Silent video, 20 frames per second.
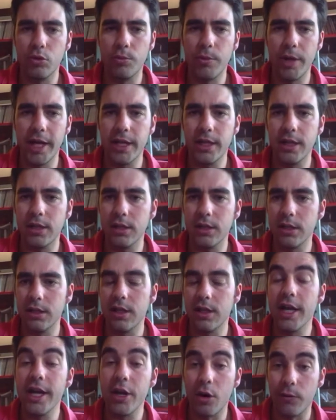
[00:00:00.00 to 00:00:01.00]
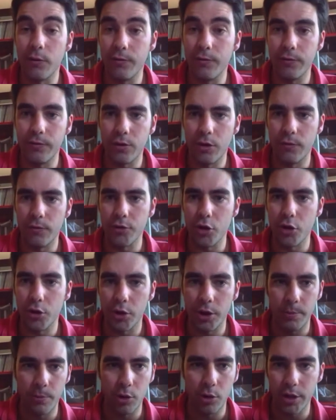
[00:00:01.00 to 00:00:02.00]
make a layoff of
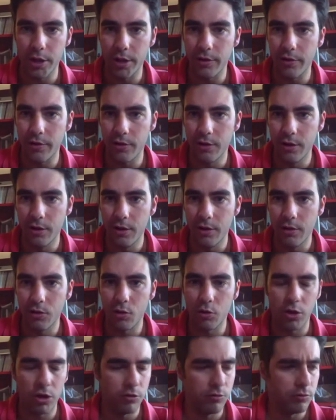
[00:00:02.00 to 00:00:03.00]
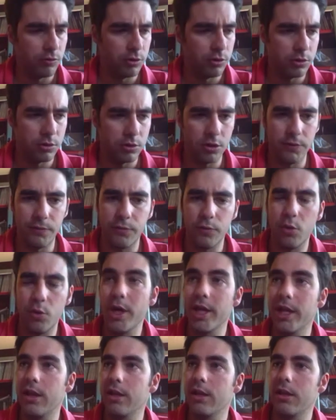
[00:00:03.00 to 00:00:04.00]
your employees. So if you
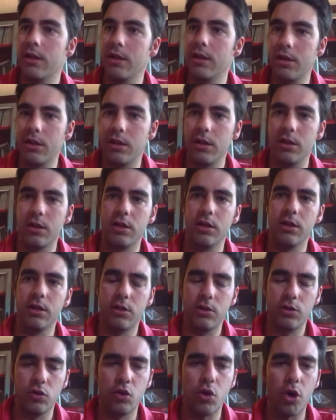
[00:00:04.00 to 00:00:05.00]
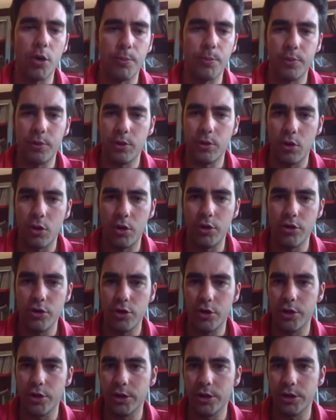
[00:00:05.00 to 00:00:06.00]
had a drop on
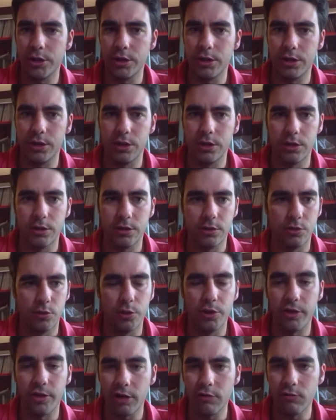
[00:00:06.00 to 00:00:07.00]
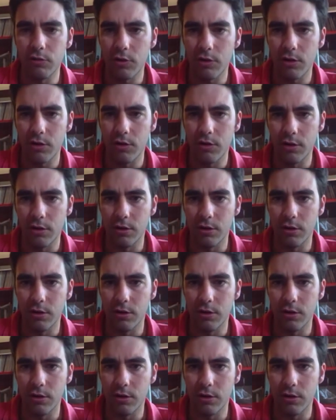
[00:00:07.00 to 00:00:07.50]
your results